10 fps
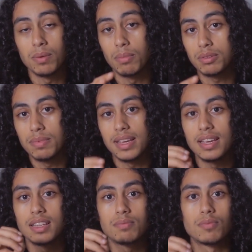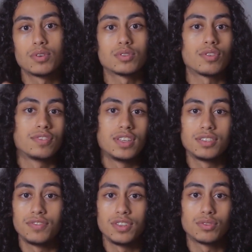but making the most of
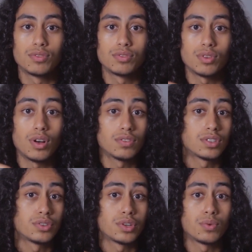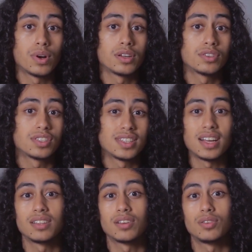these features often requires
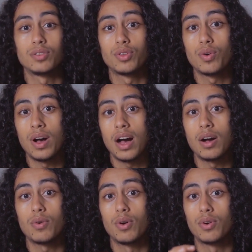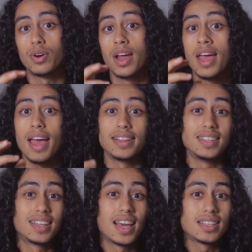technical know-how or a
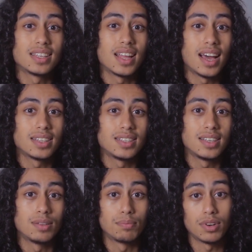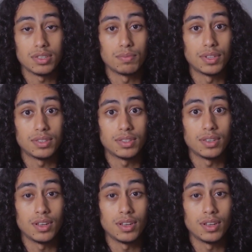dedicated IT department.